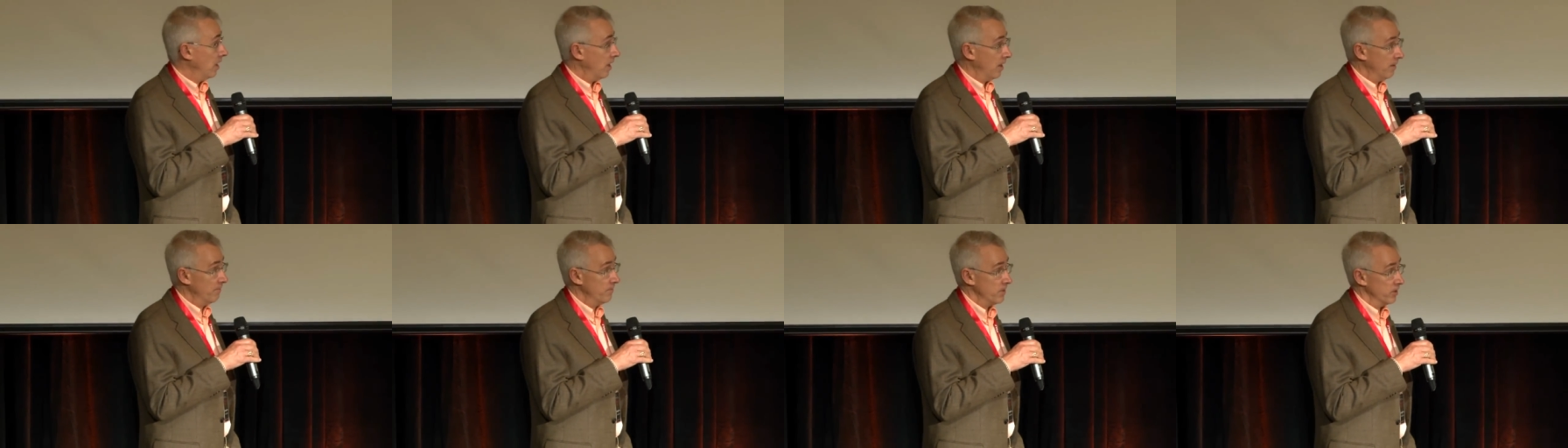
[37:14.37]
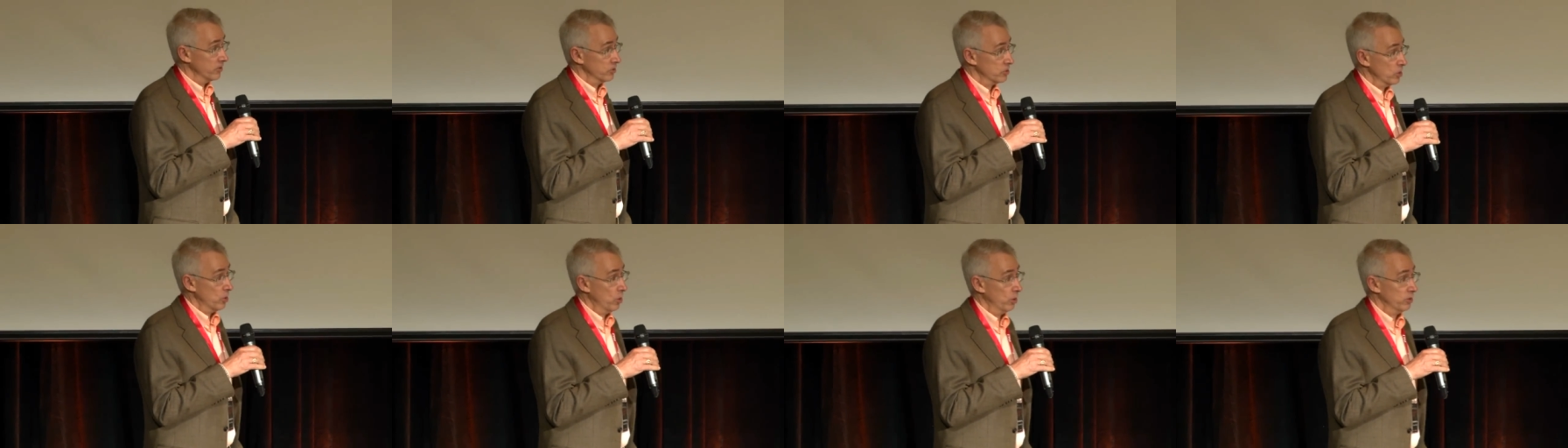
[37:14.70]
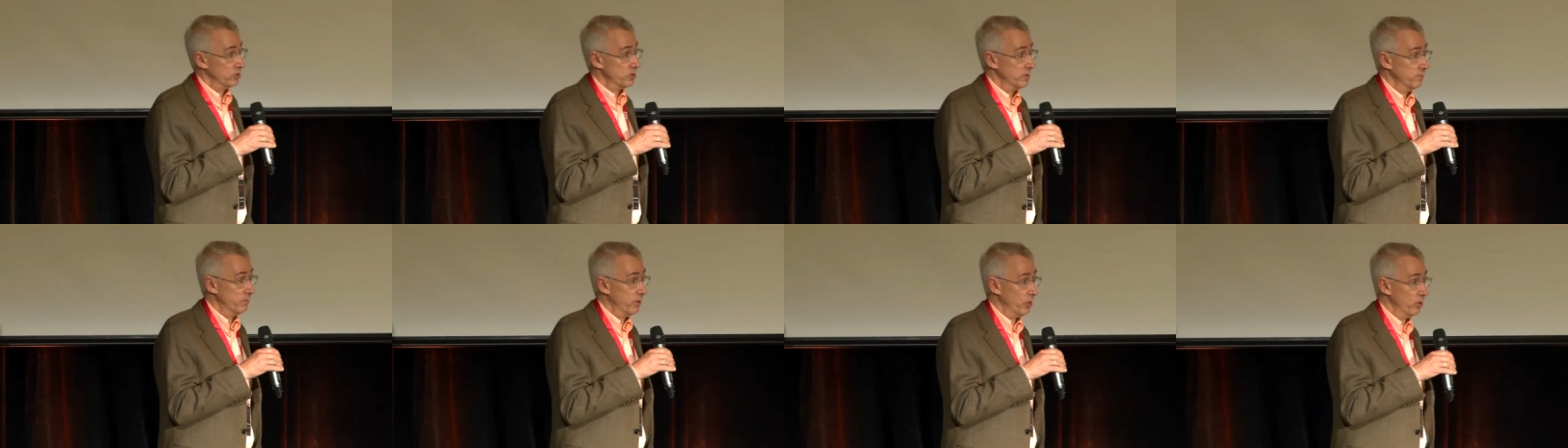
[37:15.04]
of this, a
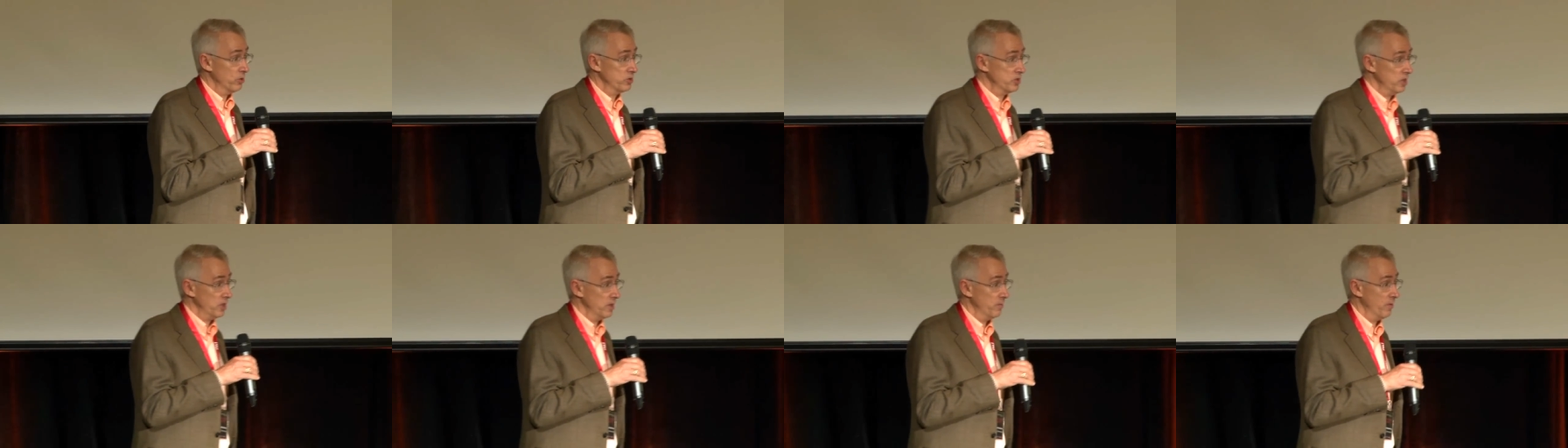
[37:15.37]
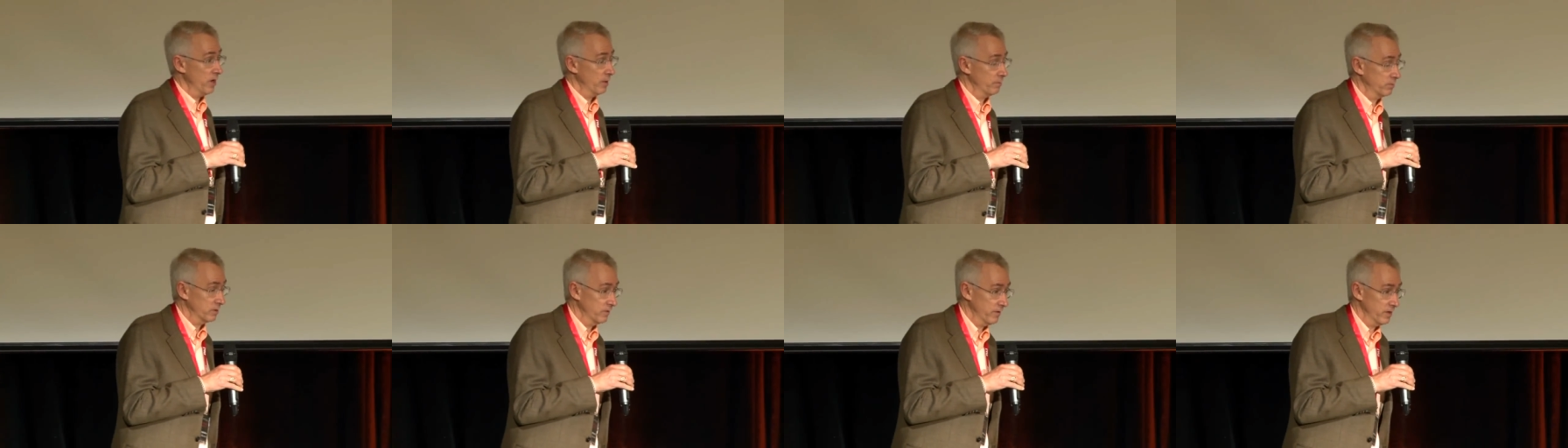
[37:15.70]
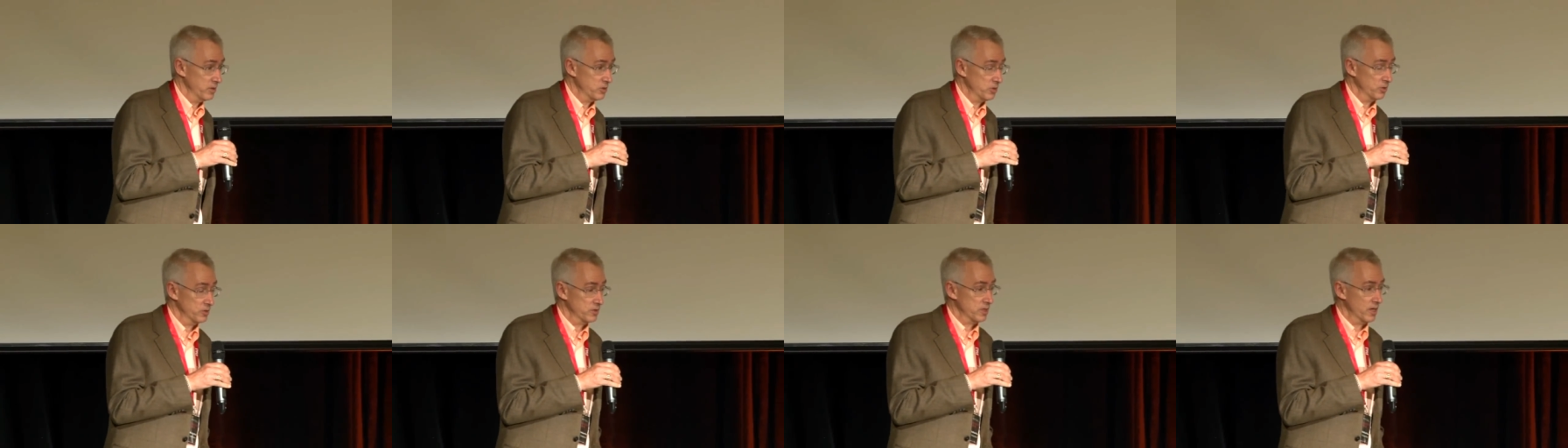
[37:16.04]
whole symposium on
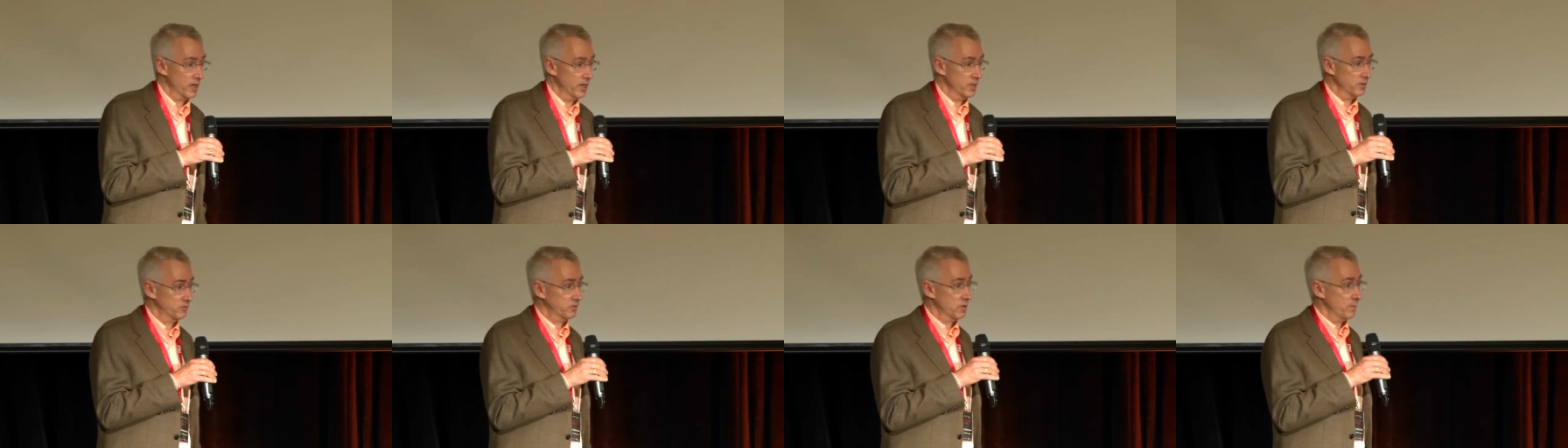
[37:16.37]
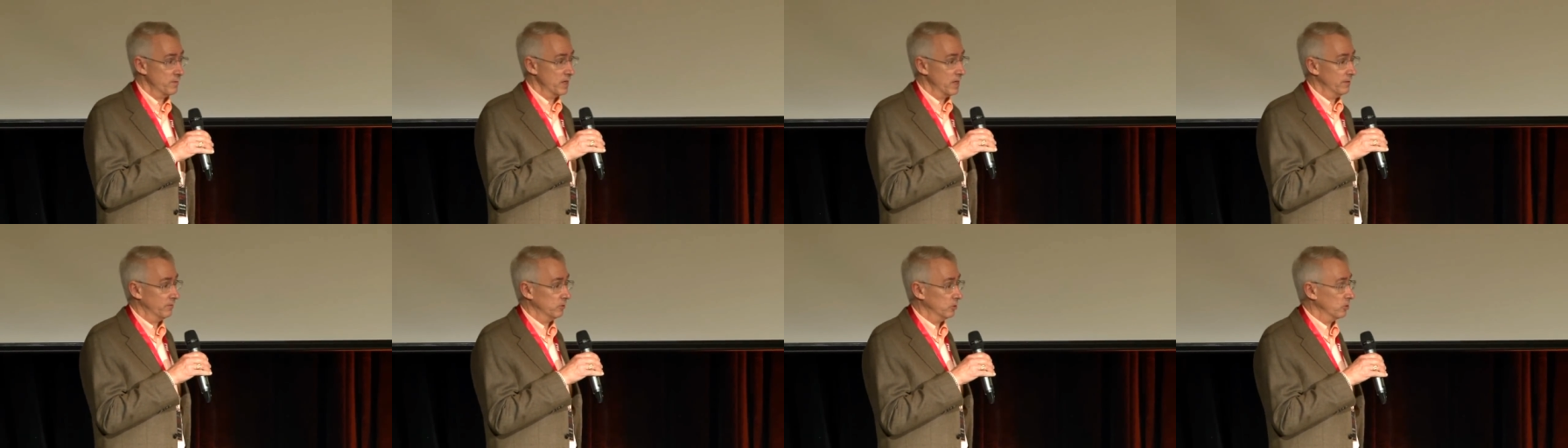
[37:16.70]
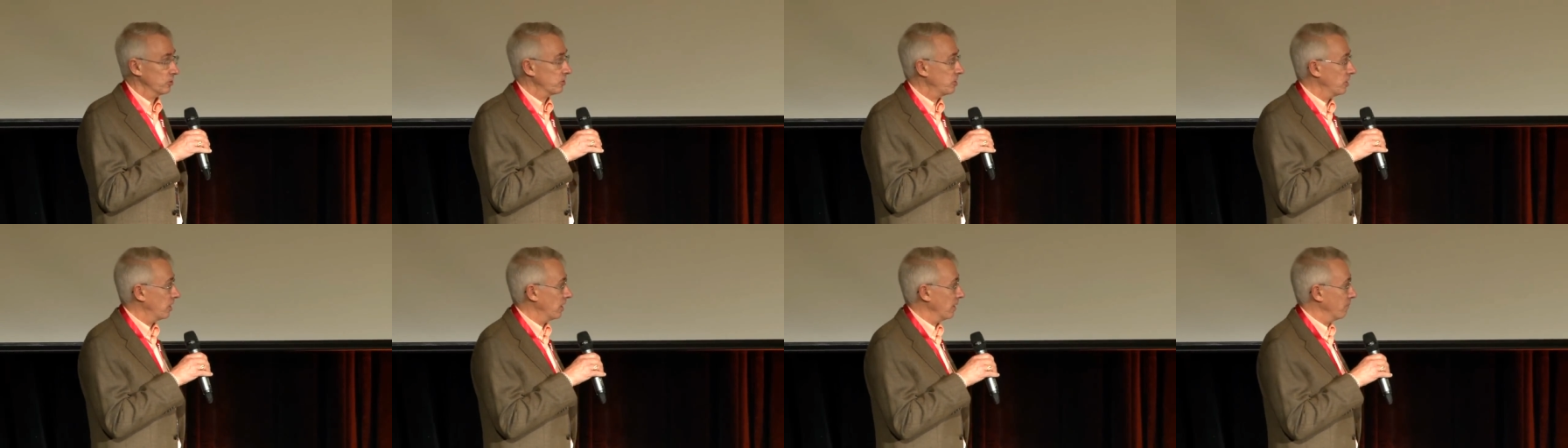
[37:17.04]
prevention science from an
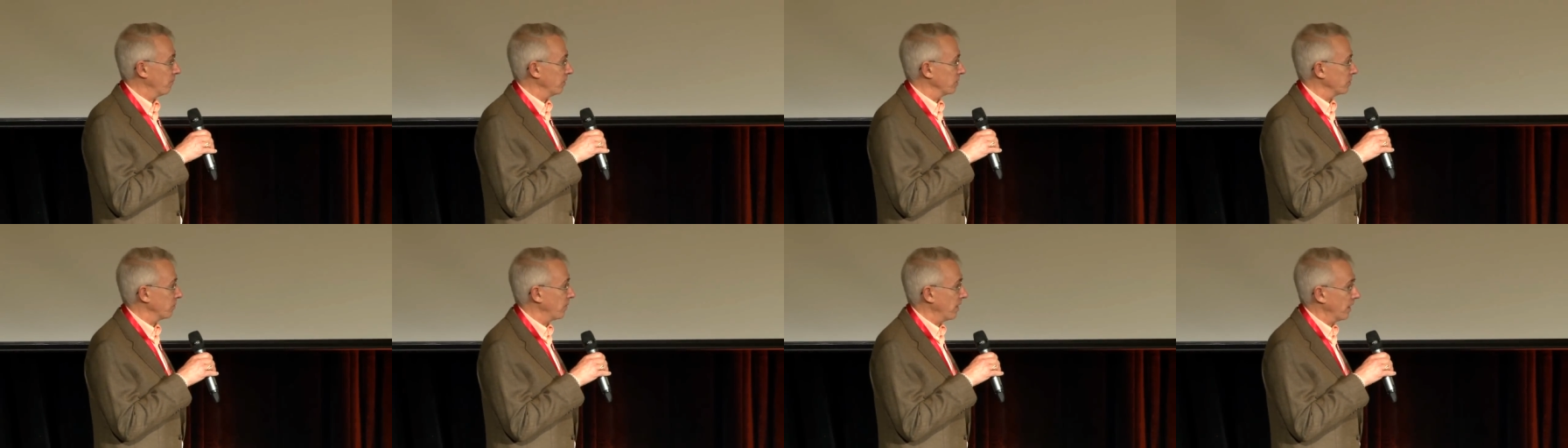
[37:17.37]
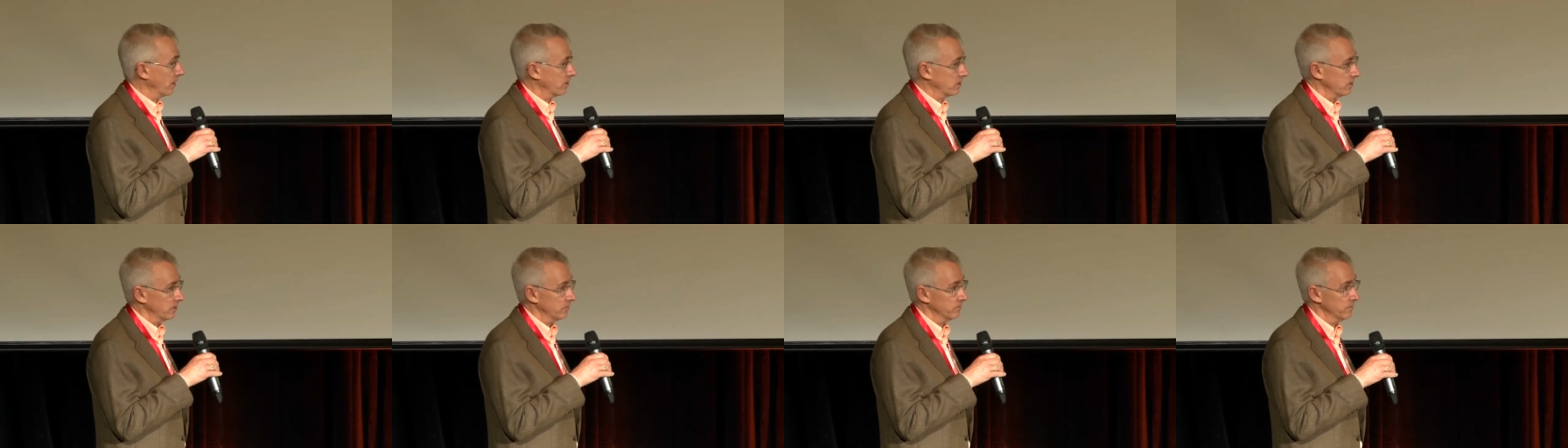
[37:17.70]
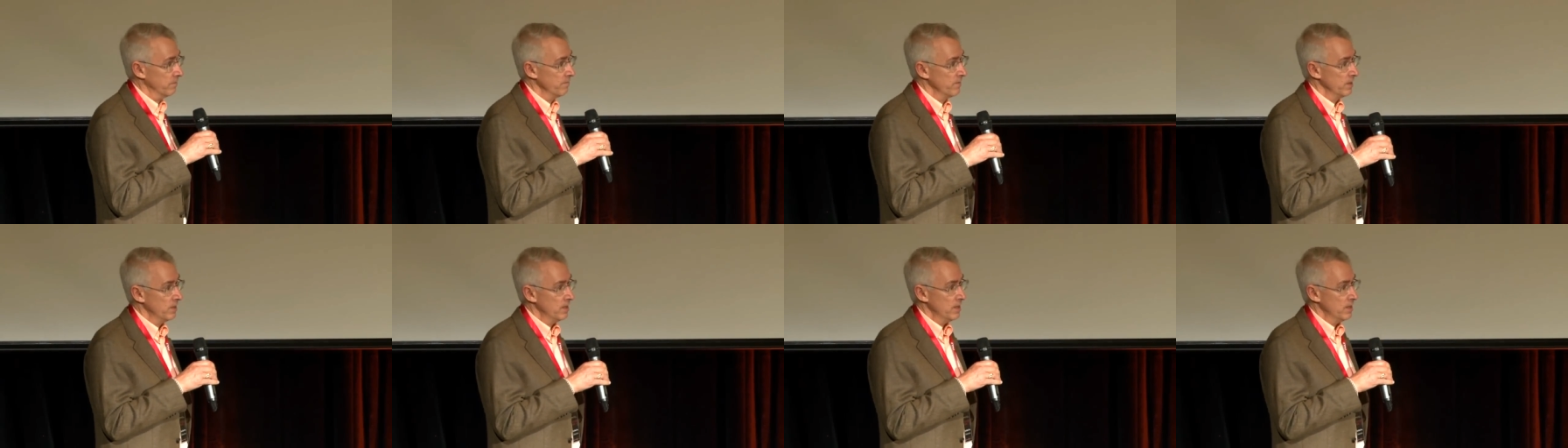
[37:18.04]
evolutionary perspective.